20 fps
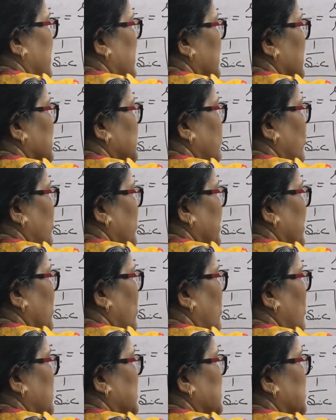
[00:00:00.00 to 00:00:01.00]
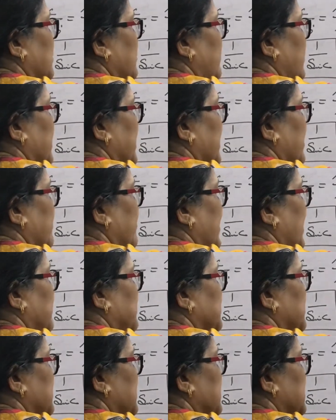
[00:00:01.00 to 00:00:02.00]
this will be also 45.
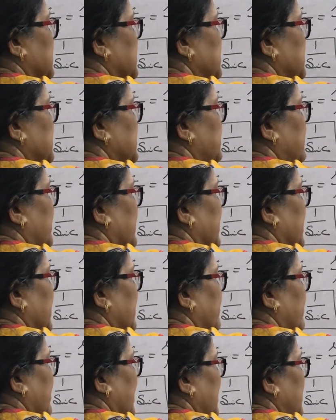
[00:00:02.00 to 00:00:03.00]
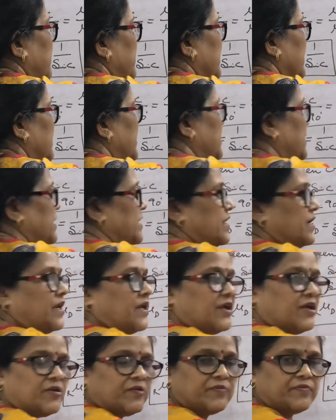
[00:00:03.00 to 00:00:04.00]
So this is 45 degree.
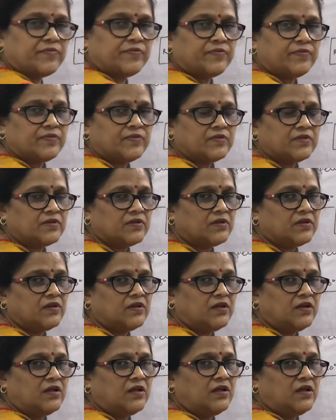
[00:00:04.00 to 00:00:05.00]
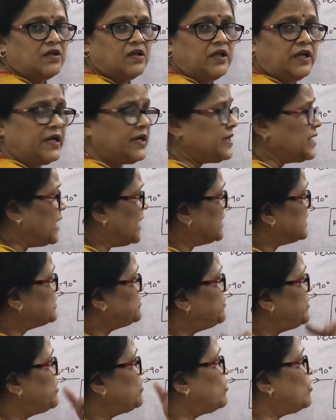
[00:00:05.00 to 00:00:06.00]
It has
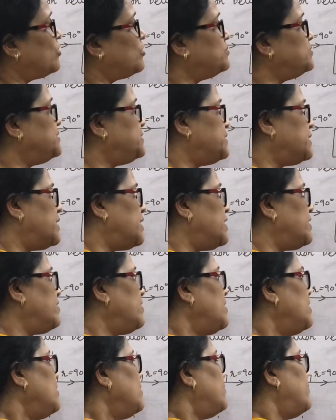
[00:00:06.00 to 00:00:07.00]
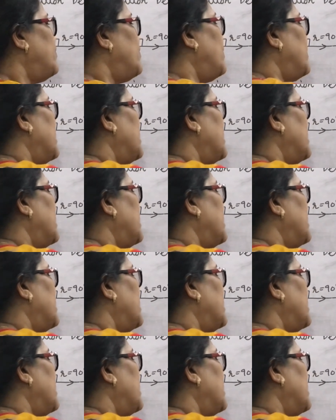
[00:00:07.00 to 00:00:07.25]
been observed for